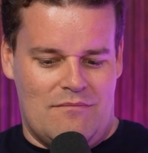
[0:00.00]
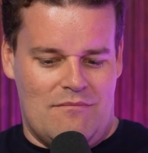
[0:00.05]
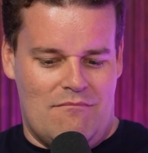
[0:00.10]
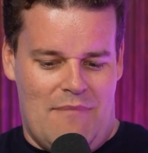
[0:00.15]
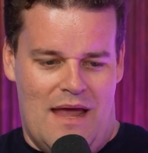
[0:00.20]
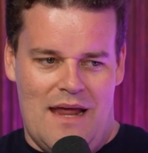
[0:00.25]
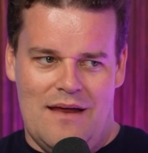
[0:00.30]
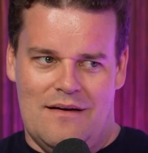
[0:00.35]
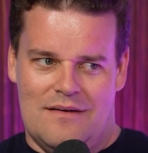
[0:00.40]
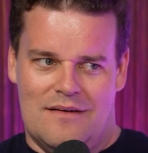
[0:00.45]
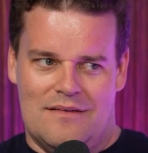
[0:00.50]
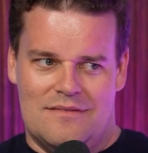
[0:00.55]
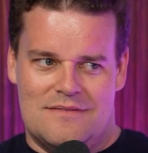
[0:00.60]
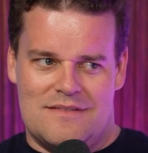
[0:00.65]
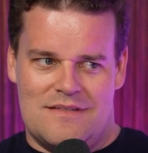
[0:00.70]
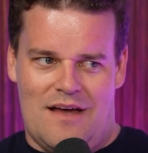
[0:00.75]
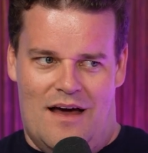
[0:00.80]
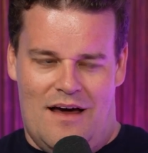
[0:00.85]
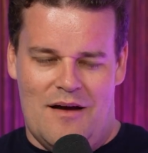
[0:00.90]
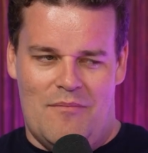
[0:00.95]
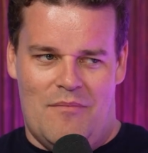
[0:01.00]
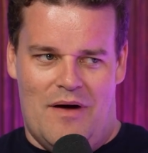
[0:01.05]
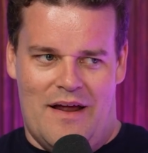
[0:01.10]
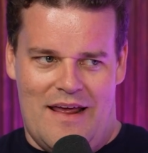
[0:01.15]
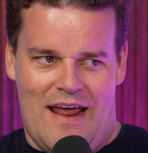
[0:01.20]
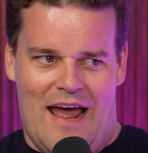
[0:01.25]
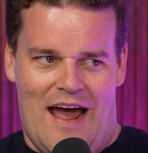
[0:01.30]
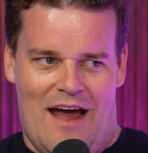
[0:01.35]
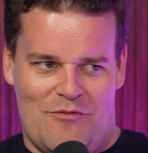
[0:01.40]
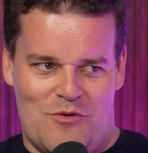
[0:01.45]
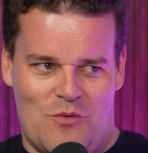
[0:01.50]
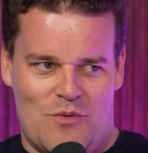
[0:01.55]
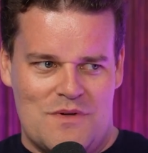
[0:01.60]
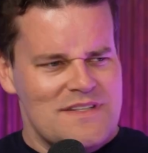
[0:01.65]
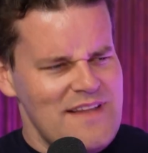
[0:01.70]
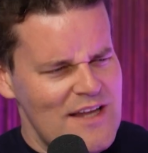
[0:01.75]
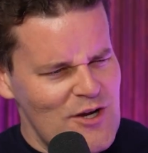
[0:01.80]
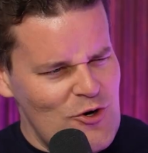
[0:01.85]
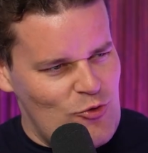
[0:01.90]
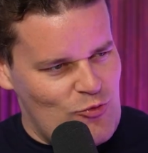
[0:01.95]
made a ton of money
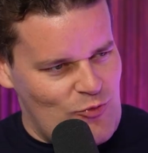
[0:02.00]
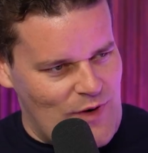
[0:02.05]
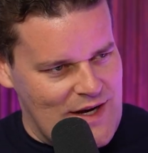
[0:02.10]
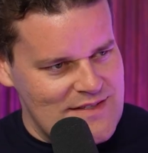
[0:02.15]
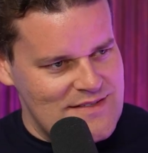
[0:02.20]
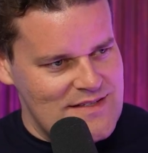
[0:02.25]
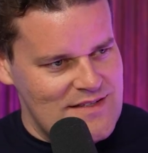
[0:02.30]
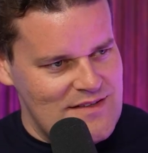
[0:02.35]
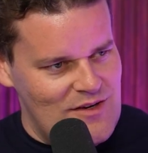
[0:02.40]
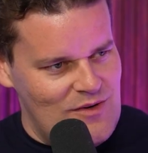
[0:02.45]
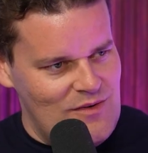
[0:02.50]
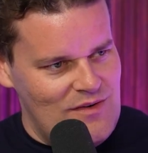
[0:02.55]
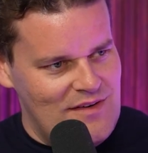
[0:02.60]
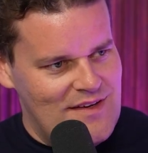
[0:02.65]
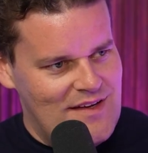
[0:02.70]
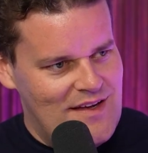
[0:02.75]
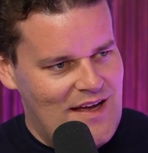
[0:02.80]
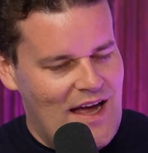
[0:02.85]
afterwards. Isn't that crazy though?